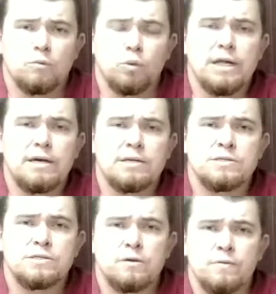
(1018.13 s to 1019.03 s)
really
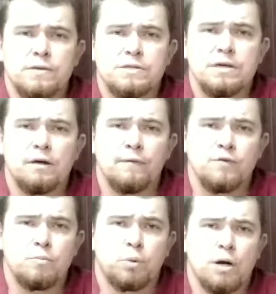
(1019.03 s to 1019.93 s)
consider this
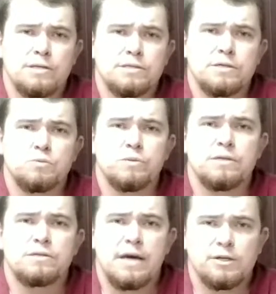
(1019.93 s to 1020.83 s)
interview process with
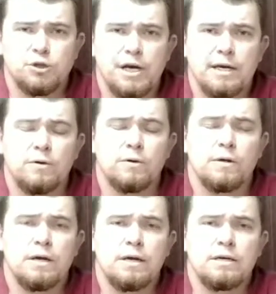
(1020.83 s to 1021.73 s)
this educator,
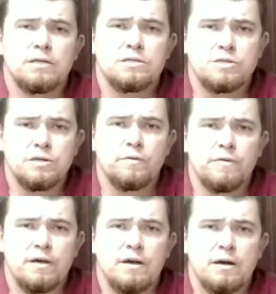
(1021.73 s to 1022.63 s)
consider
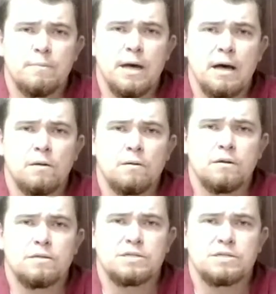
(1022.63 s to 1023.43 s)
thinking about the